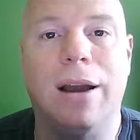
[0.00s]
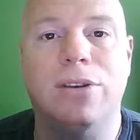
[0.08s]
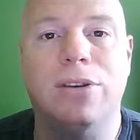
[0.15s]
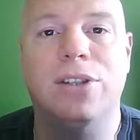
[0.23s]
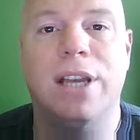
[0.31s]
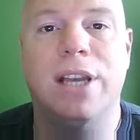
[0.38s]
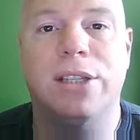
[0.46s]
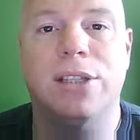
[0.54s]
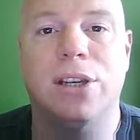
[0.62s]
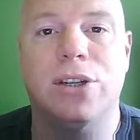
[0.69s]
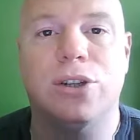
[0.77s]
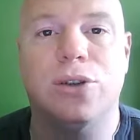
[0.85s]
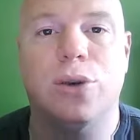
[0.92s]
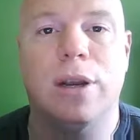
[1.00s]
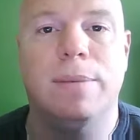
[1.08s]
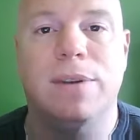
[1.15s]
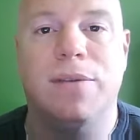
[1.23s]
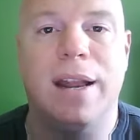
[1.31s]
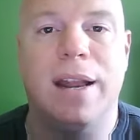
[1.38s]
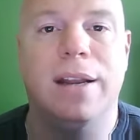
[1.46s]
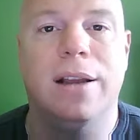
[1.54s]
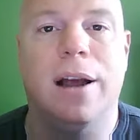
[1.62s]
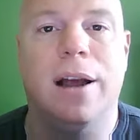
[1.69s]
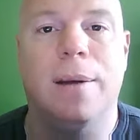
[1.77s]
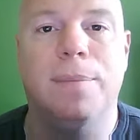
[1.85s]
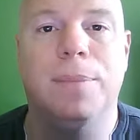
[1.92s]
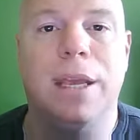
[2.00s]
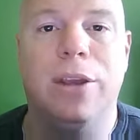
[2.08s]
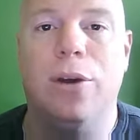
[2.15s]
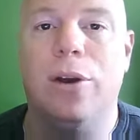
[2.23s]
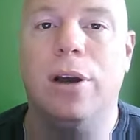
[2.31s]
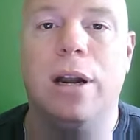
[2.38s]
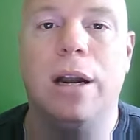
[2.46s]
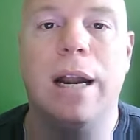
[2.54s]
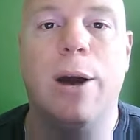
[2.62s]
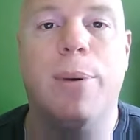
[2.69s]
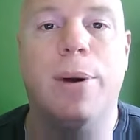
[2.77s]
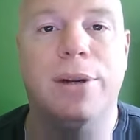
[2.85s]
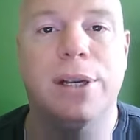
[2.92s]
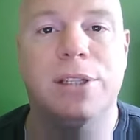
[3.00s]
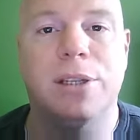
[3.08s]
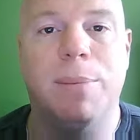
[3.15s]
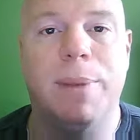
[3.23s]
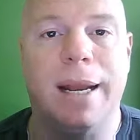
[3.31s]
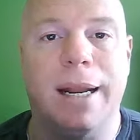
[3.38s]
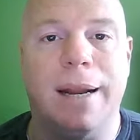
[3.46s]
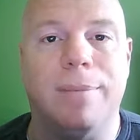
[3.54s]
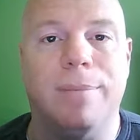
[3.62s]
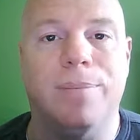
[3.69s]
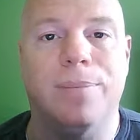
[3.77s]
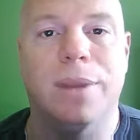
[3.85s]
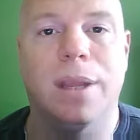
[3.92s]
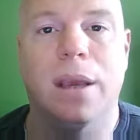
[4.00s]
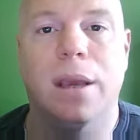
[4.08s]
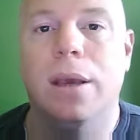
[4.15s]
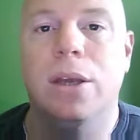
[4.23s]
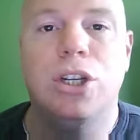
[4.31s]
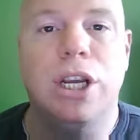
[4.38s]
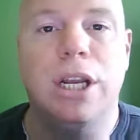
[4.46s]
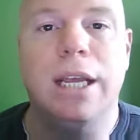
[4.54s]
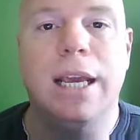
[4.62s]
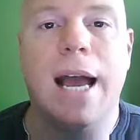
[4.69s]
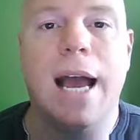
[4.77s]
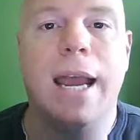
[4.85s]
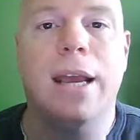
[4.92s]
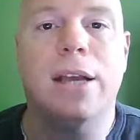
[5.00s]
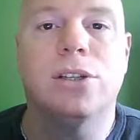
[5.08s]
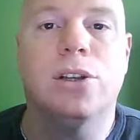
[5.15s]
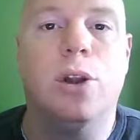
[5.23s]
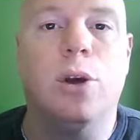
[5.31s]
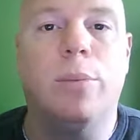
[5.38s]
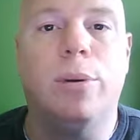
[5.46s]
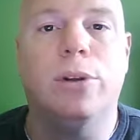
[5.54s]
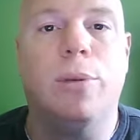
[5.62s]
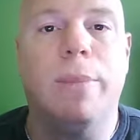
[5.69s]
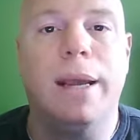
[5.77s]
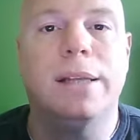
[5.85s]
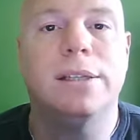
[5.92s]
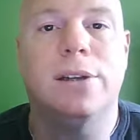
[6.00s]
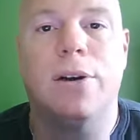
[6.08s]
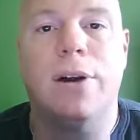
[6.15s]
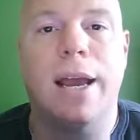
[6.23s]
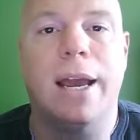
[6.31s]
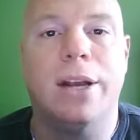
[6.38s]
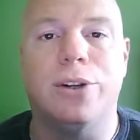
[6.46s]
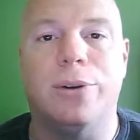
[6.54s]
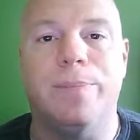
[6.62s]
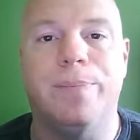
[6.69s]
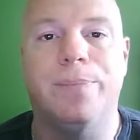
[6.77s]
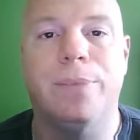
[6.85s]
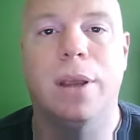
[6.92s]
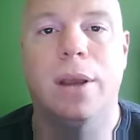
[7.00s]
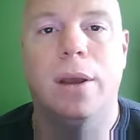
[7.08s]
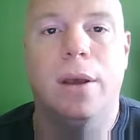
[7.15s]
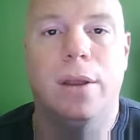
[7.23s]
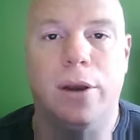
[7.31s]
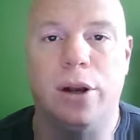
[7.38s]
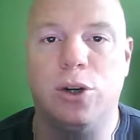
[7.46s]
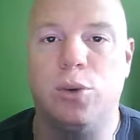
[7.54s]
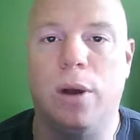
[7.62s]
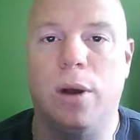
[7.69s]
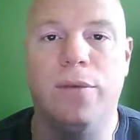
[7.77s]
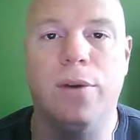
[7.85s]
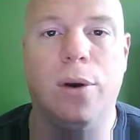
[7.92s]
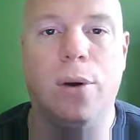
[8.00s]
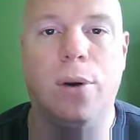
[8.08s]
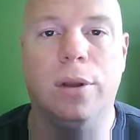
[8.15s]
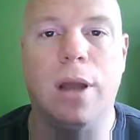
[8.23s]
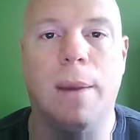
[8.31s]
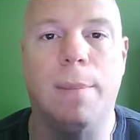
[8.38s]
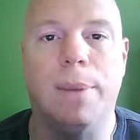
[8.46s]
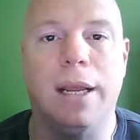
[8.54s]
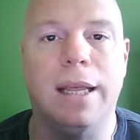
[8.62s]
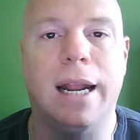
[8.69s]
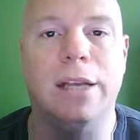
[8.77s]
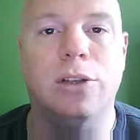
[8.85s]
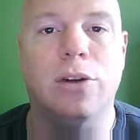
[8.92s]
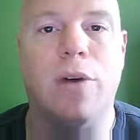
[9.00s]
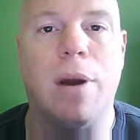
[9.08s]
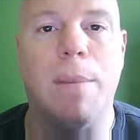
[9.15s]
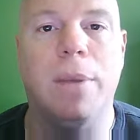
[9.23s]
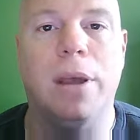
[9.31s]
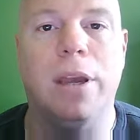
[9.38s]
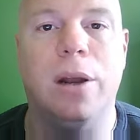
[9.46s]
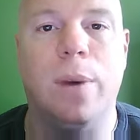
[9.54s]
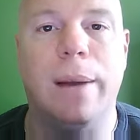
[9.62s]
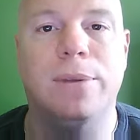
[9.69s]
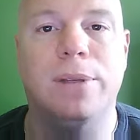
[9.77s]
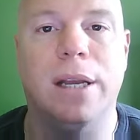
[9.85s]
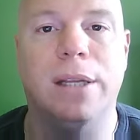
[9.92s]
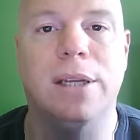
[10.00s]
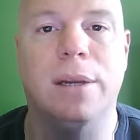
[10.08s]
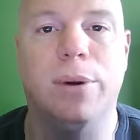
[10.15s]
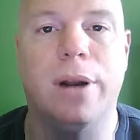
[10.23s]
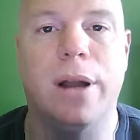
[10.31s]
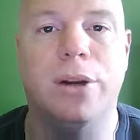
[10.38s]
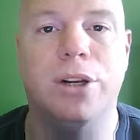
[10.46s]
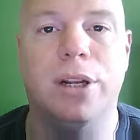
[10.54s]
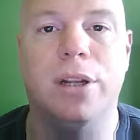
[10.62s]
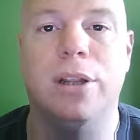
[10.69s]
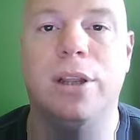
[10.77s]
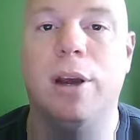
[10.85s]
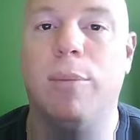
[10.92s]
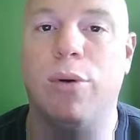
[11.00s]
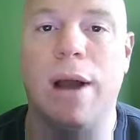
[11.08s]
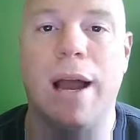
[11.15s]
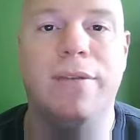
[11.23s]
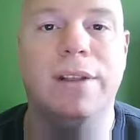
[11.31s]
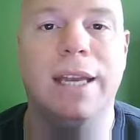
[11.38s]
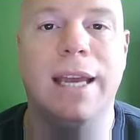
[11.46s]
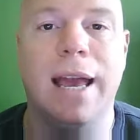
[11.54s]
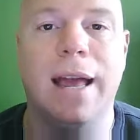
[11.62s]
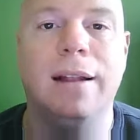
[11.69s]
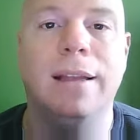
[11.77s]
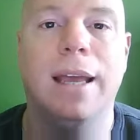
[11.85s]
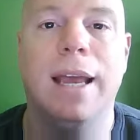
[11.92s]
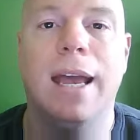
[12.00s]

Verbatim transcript: are six streams of income that you're going to now participate in. GDI is Global Domains International. They're a 12-year-old company that has over a million websites in production. They're privately held,